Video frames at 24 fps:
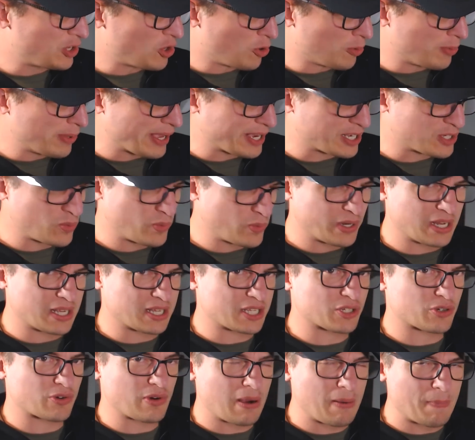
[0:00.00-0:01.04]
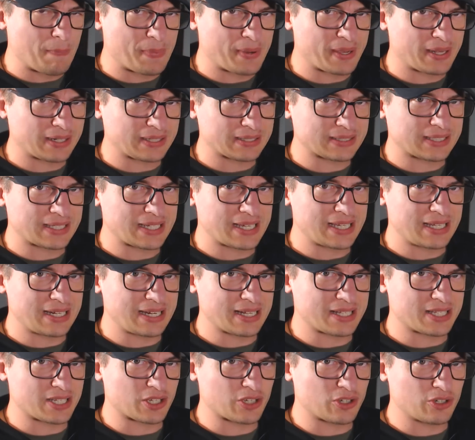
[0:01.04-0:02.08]
All Blacks win a scrum penalty, and
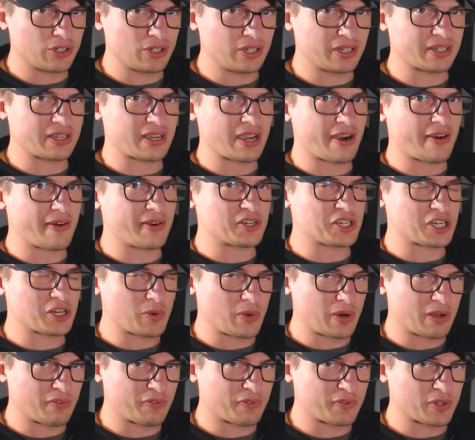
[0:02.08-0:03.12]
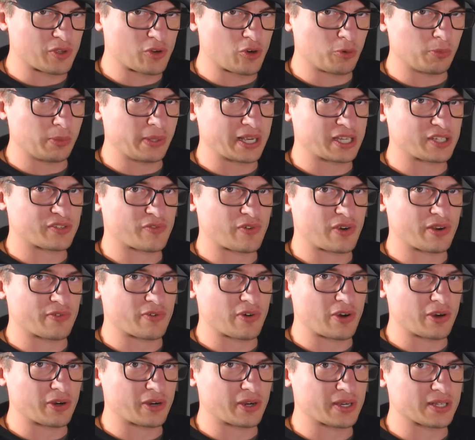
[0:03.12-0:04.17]
it's a good, encouraging one for the All Blacks front
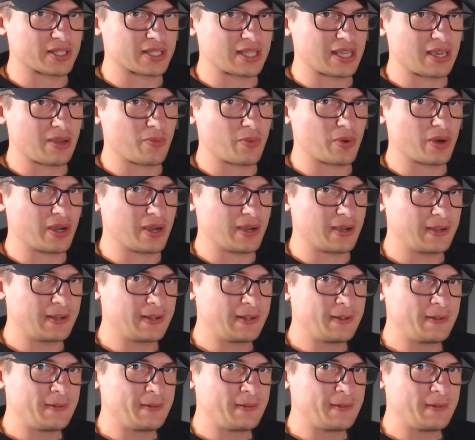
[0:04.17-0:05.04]
row because they were